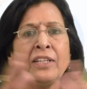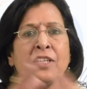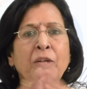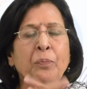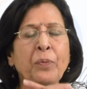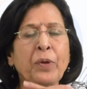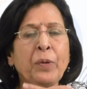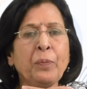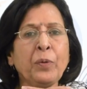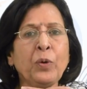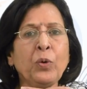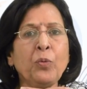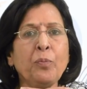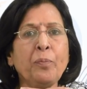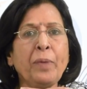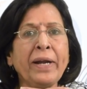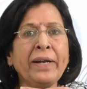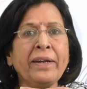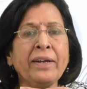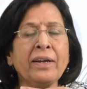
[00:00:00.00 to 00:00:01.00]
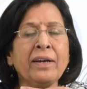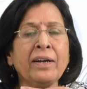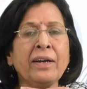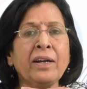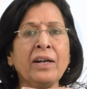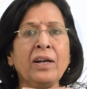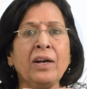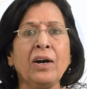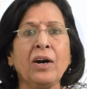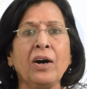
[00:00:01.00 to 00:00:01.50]
people who
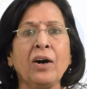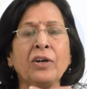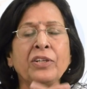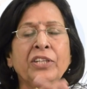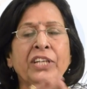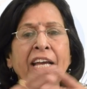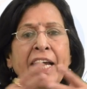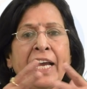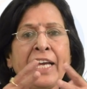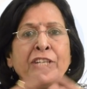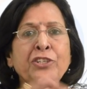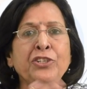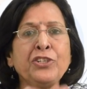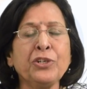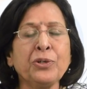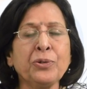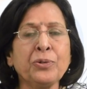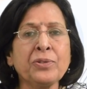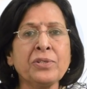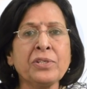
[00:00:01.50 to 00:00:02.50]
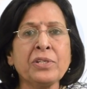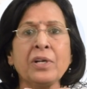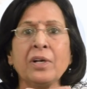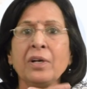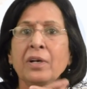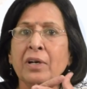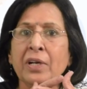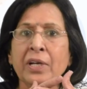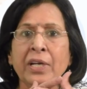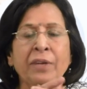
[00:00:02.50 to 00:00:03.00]
matter, or the NGOs
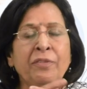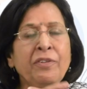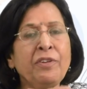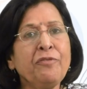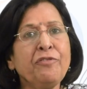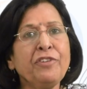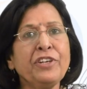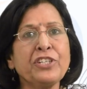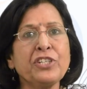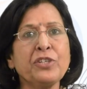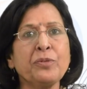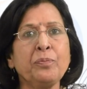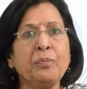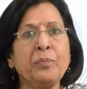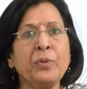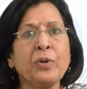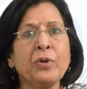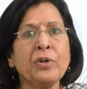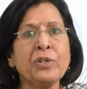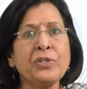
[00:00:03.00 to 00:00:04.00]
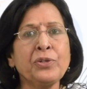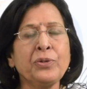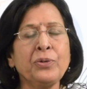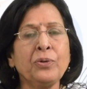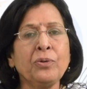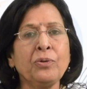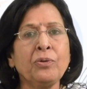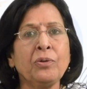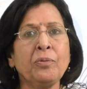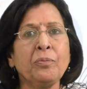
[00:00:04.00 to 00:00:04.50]
even wish, because
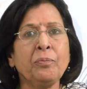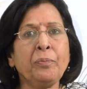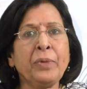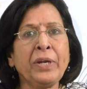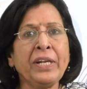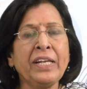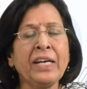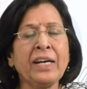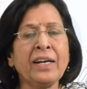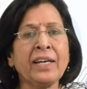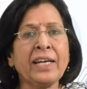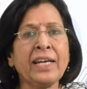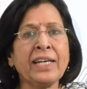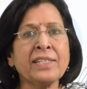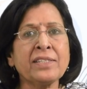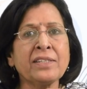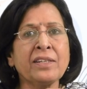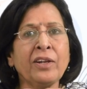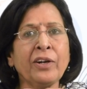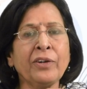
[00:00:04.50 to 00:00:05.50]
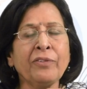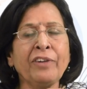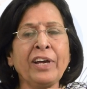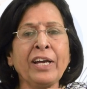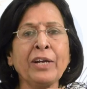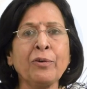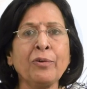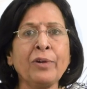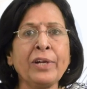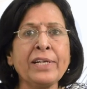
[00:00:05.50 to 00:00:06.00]
media gets a lot of
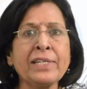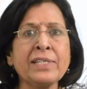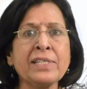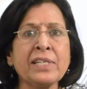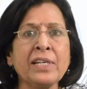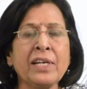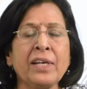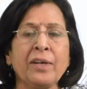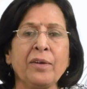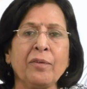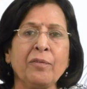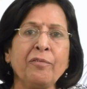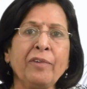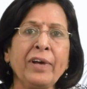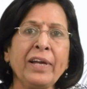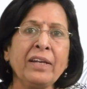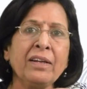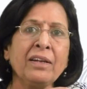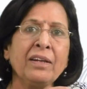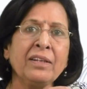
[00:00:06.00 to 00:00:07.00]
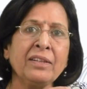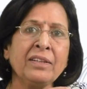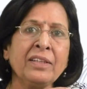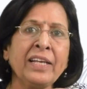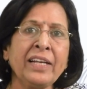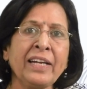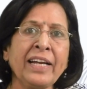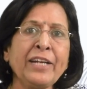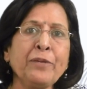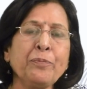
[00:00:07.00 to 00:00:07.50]
accolades when
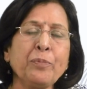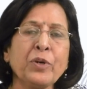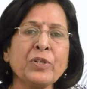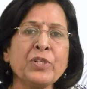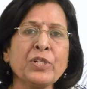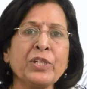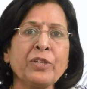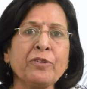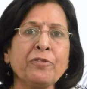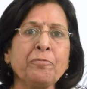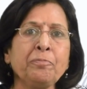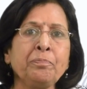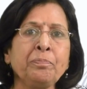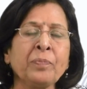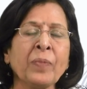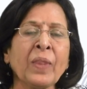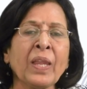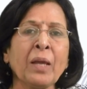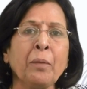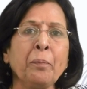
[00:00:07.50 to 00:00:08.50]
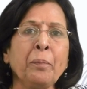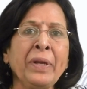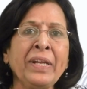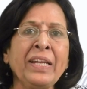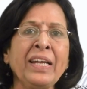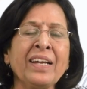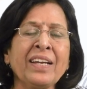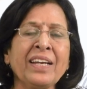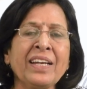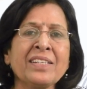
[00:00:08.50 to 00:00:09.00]
they write positive.
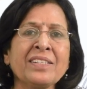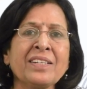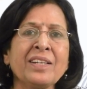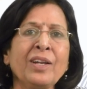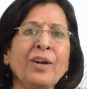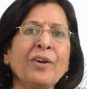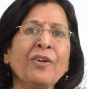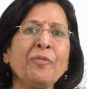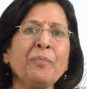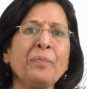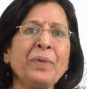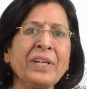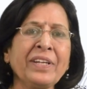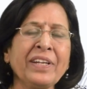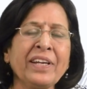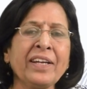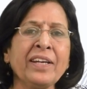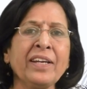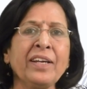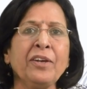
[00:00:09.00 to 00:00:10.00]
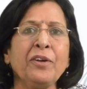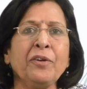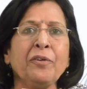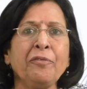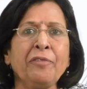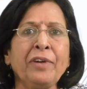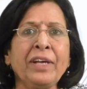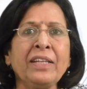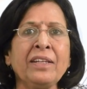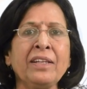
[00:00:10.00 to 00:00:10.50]
Media gets a lot of beating
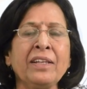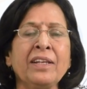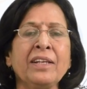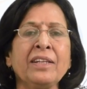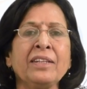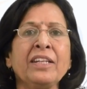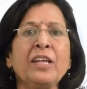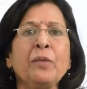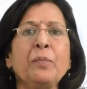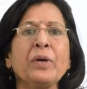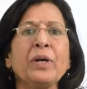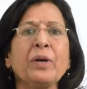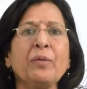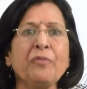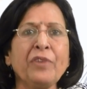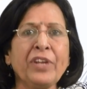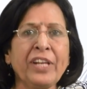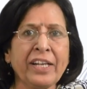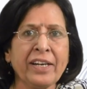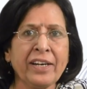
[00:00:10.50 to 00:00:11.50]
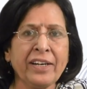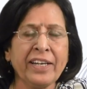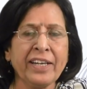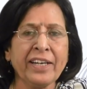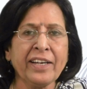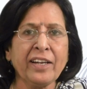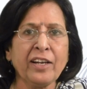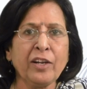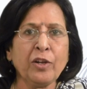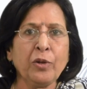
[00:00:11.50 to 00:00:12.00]
when they become very
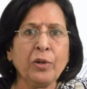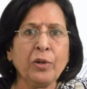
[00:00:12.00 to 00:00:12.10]
critical.